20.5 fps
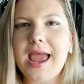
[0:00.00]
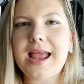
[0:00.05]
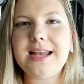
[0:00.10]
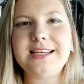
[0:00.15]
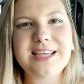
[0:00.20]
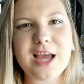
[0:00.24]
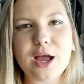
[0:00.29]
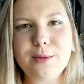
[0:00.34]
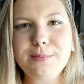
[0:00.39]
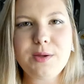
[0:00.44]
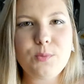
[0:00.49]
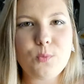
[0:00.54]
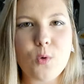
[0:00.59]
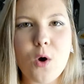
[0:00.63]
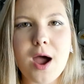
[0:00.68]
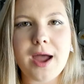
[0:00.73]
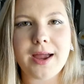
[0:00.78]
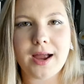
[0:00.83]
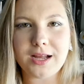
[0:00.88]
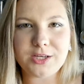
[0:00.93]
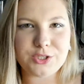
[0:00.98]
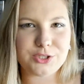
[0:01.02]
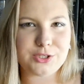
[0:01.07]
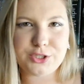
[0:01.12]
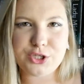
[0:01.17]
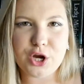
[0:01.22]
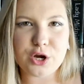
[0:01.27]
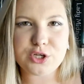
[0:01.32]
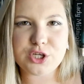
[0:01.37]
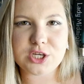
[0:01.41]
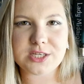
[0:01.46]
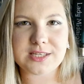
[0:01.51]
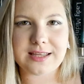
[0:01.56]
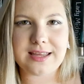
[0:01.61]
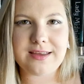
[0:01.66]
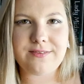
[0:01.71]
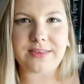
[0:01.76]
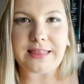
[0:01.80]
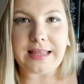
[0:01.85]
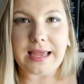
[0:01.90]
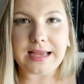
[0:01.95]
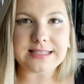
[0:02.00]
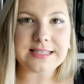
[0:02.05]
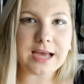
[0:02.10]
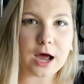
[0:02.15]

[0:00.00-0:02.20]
and tell me why. Don't just leave it there.